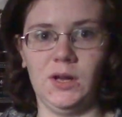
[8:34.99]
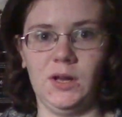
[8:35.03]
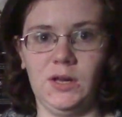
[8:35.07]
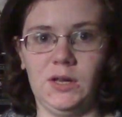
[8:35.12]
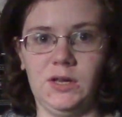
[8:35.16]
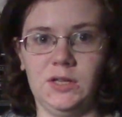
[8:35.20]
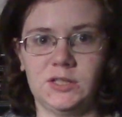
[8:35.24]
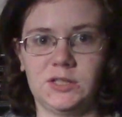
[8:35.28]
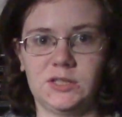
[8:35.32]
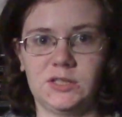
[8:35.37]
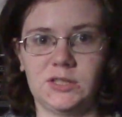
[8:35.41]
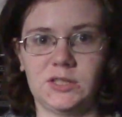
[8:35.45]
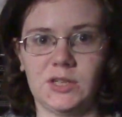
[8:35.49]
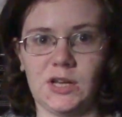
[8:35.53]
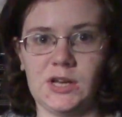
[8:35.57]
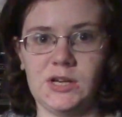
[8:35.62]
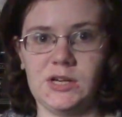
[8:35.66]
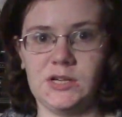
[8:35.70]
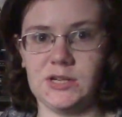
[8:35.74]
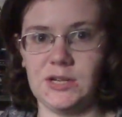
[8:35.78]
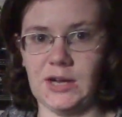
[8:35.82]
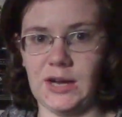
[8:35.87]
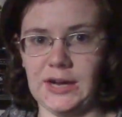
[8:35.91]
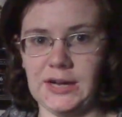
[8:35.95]
It's a
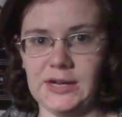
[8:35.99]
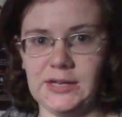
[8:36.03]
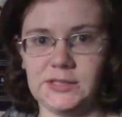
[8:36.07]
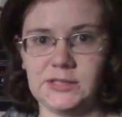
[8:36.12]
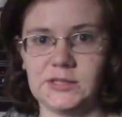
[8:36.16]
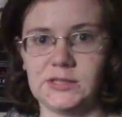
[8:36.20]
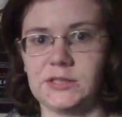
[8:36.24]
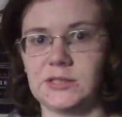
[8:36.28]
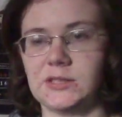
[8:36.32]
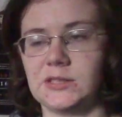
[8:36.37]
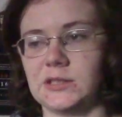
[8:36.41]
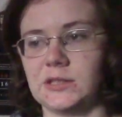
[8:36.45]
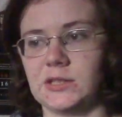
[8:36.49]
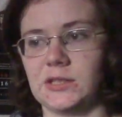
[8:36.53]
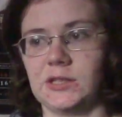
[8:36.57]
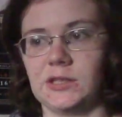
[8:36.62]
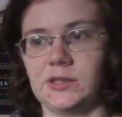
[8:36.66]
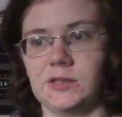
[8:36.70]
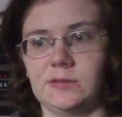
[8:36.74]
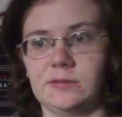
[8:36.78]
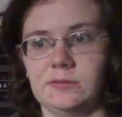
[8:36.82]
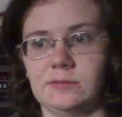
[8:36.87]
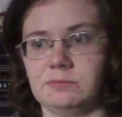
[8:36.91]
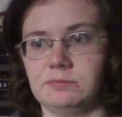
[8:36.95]
nice,
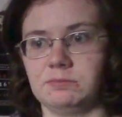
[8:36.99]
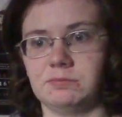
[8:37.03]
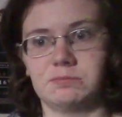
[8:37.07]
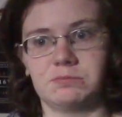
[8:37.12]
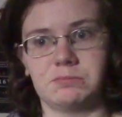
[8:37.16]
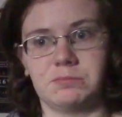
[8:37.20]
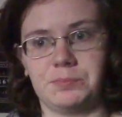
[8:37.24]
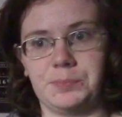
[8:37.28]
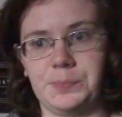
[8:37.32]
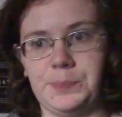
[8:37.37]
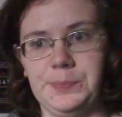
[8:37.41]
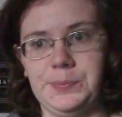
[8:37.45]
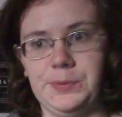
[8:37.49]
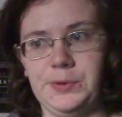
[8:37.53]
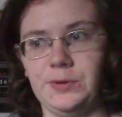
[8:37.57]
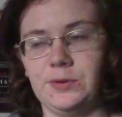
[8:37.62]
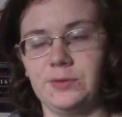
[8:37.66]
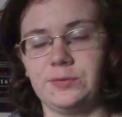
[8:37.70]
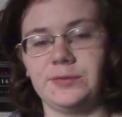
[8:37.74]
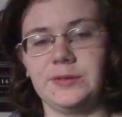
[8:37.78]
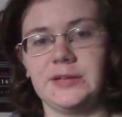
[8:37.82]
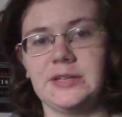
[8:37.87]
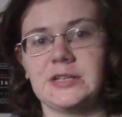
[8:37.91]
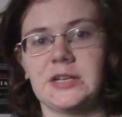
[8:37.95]

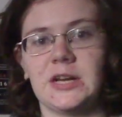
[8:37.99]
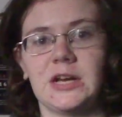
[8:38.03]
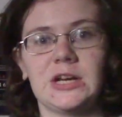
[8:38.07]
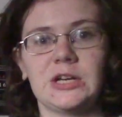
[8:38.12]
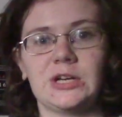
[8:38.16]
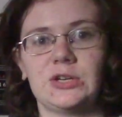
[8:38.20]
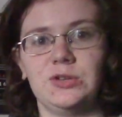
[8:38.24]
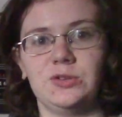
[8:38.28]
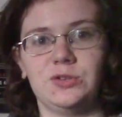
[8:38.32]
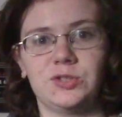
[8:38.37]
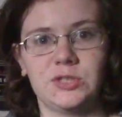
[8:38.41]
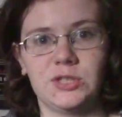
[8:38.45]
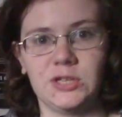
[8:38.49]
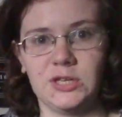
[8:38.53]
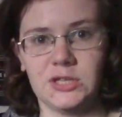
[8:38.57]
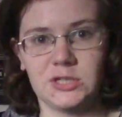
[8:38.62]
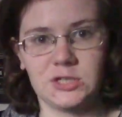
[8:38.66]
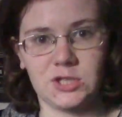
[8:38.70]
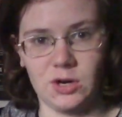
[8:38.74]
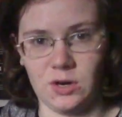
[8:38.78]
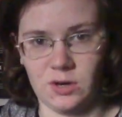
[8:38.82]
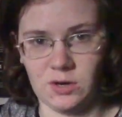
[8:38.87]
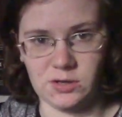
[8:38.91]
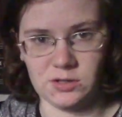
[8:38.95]
beautifully done acoustic
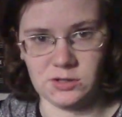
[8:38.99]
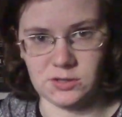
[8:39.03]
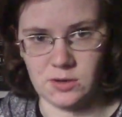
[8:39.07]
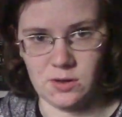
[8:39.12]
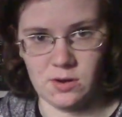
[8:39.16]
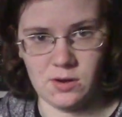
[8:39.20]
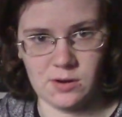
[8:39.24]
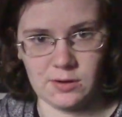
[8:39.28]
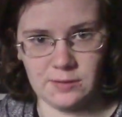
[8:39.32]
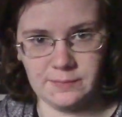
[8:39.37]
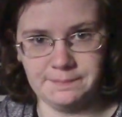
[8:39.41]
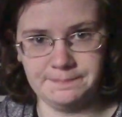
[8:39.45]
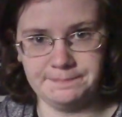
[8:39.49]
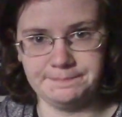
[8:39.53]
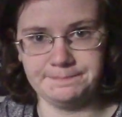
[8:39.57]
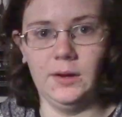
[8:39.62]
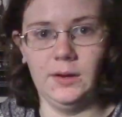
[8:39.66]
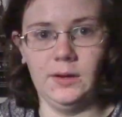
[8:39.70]
guitar song.